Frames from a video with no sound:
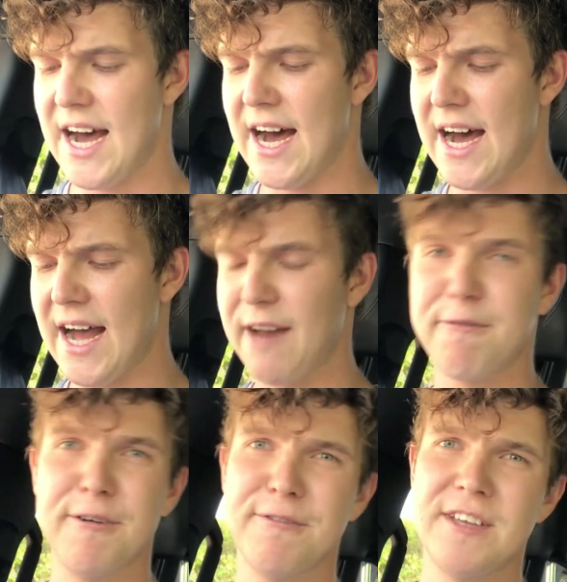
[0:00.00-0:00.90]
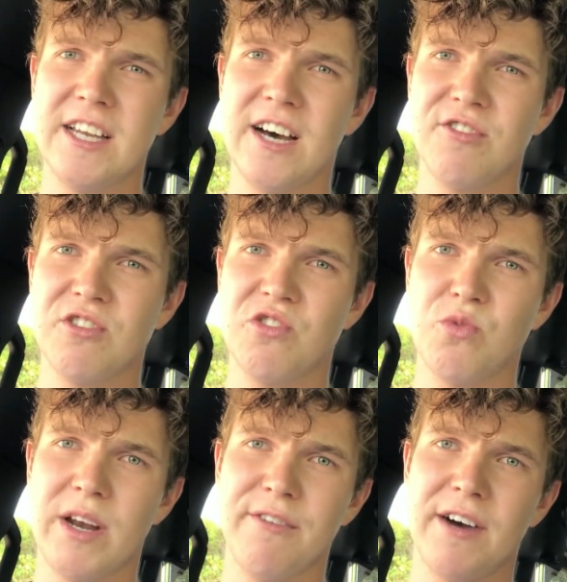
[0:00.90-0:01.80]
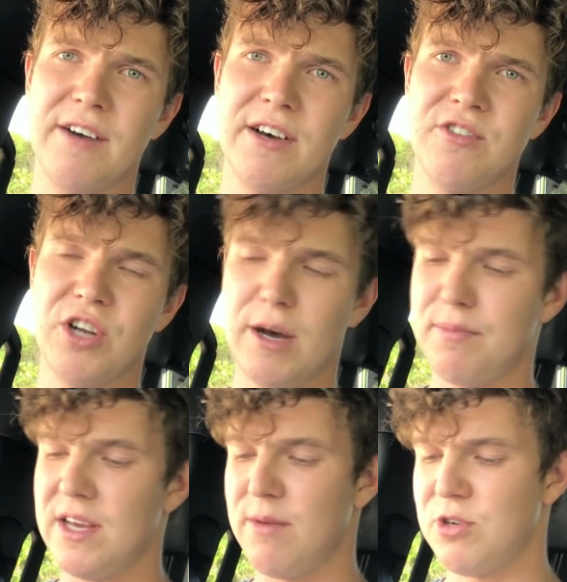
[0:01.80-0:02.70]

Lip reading: at 1,500 to 2,500 RPM,